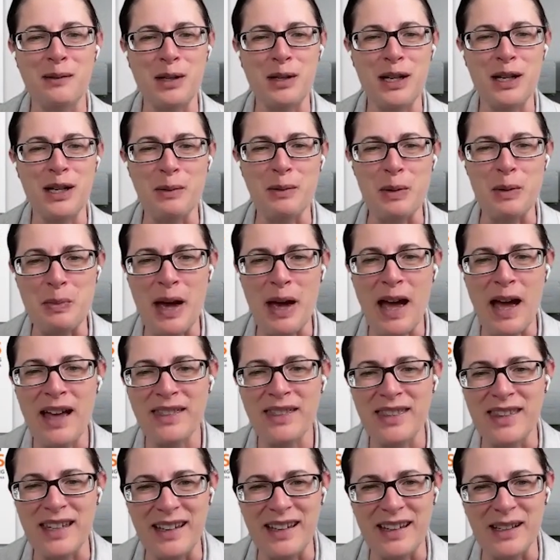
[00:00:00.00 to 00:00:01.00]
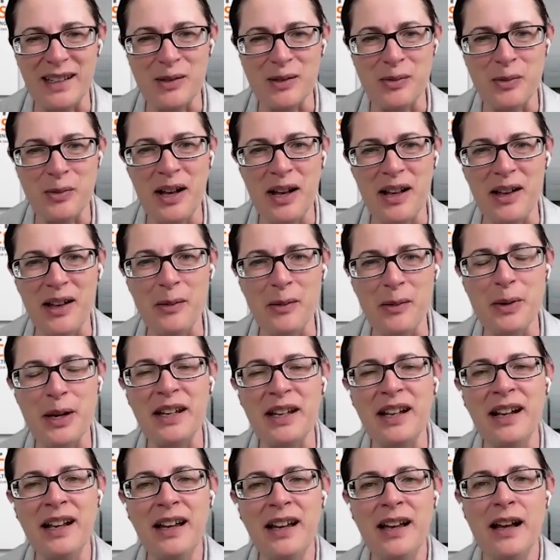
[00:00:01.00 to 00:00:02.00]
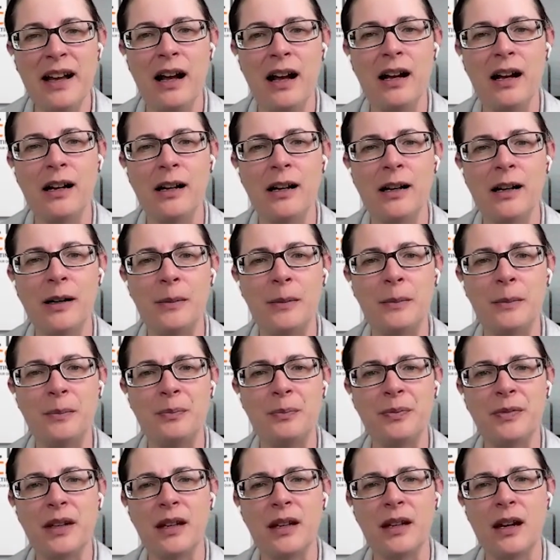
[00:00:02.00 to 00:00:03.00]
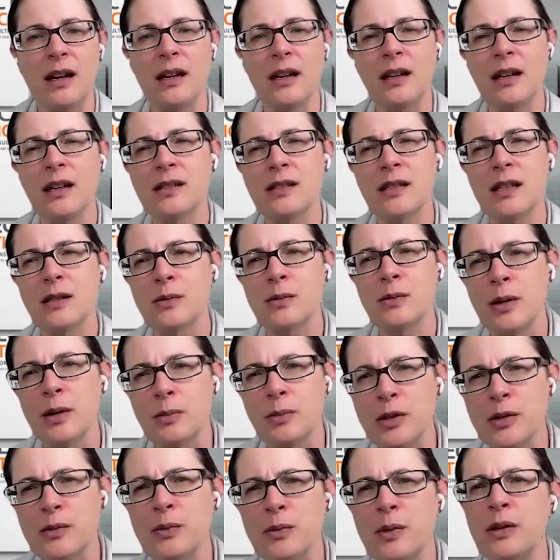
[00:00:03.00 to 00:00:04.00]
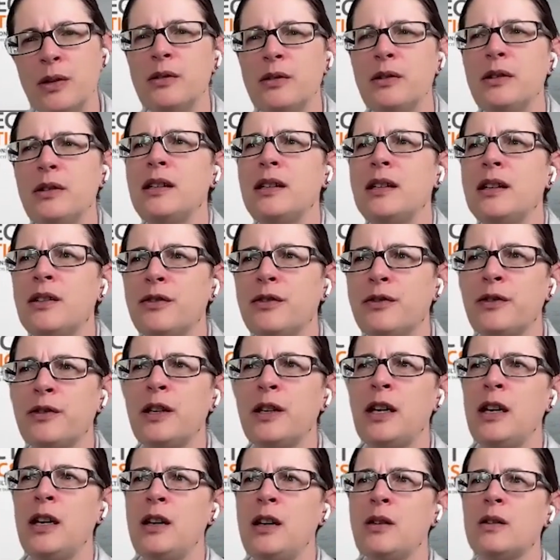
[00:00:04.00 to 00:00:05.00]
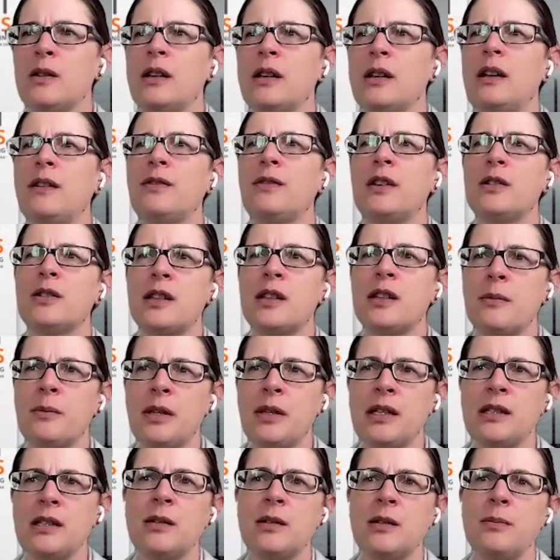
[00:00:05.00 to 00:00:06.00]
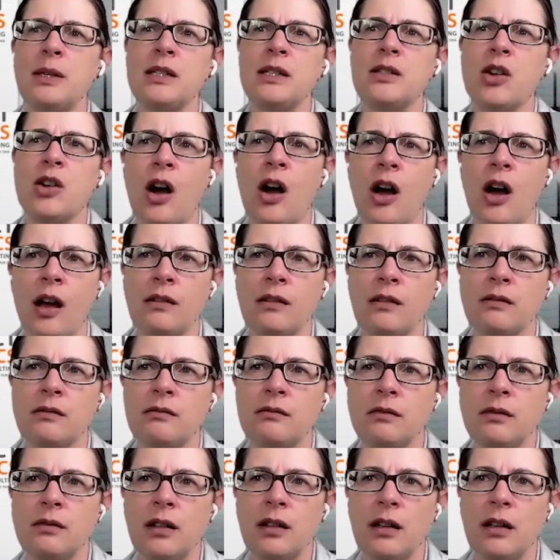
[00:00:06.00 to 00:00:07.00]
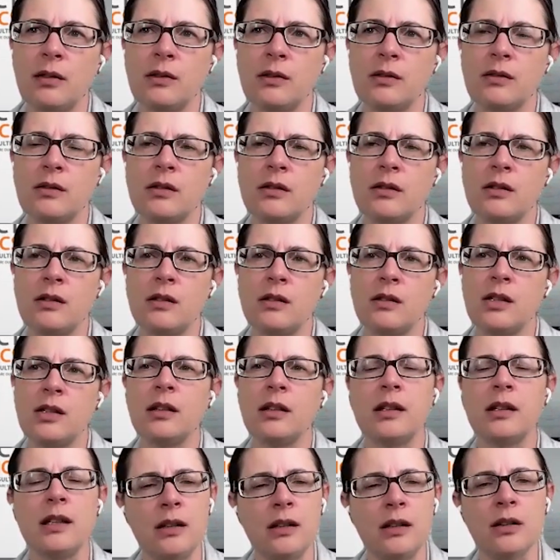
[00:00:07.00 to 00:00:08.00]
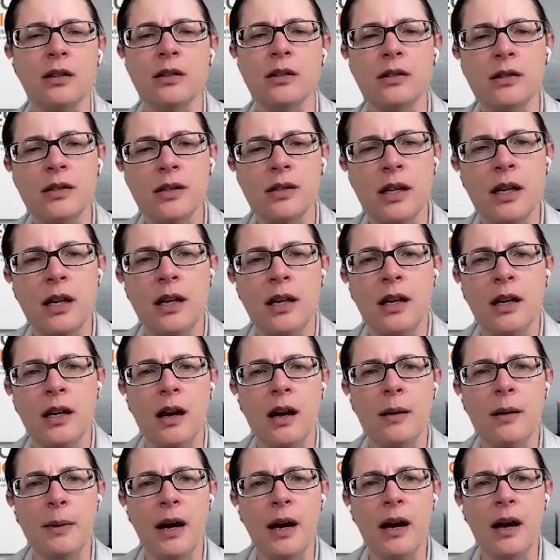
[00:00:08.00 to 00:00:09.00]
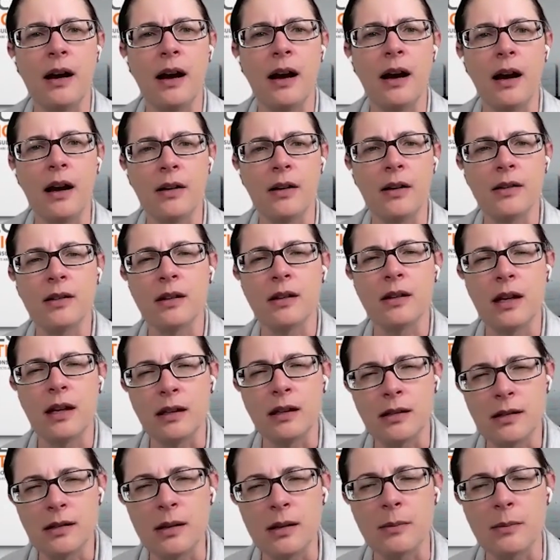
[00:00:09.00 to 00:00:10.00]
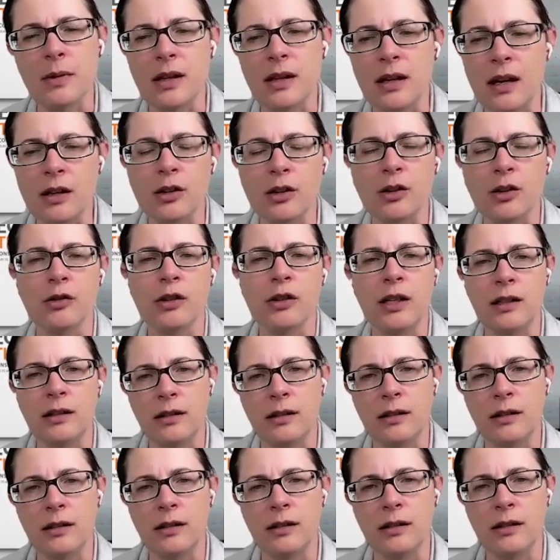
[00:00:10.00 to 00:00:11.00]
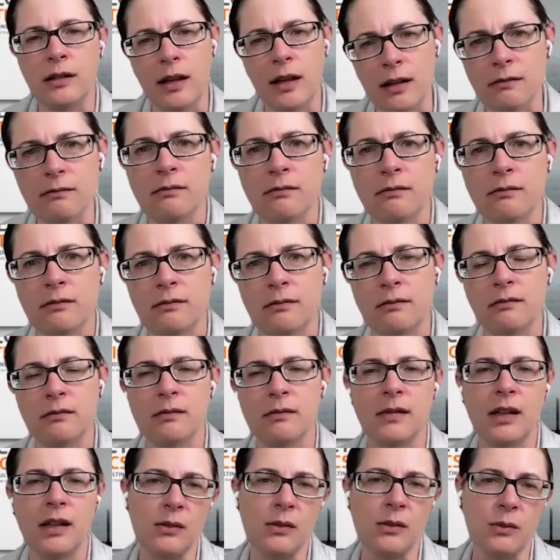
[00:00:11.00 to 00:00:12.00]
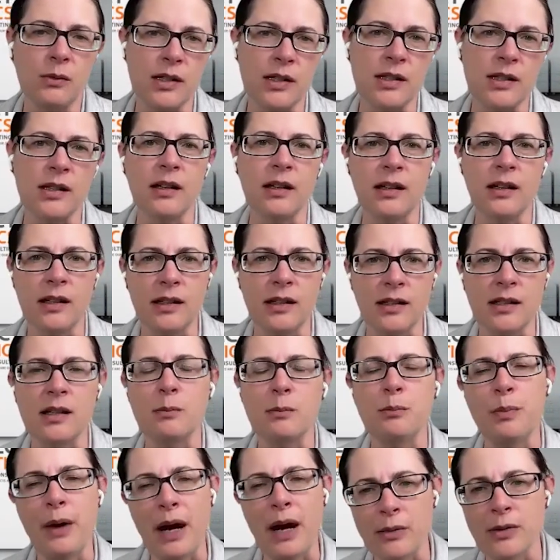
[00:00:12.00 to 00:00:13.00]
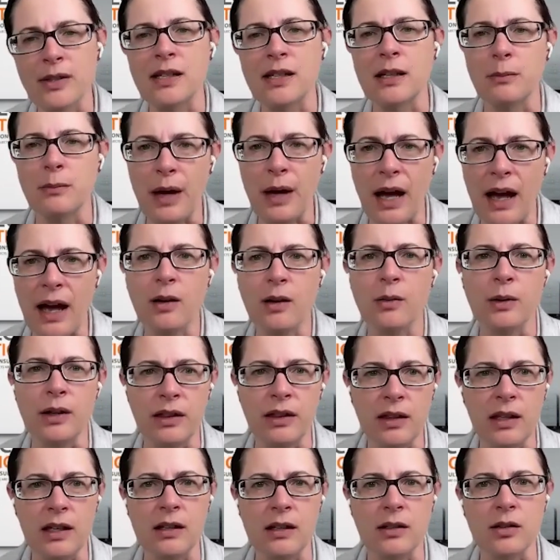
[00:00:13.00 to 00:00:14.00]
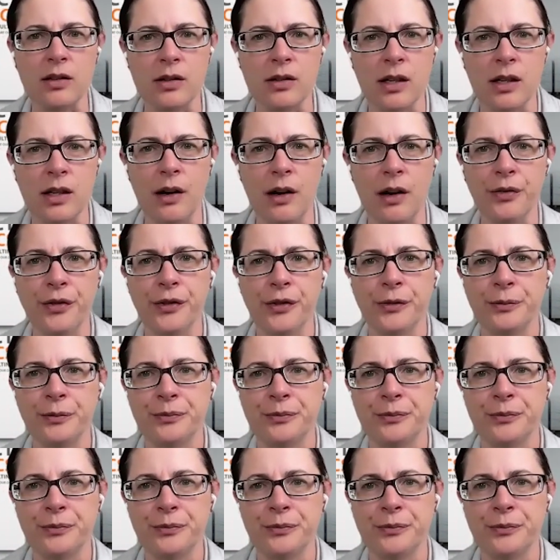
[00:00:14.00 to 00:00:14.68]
then become a bad thing as well. But I guess that's where I'm just wondering if there's something to be taught to leaders about how, like, some of that grit and resilience and bouncing back when things are tough.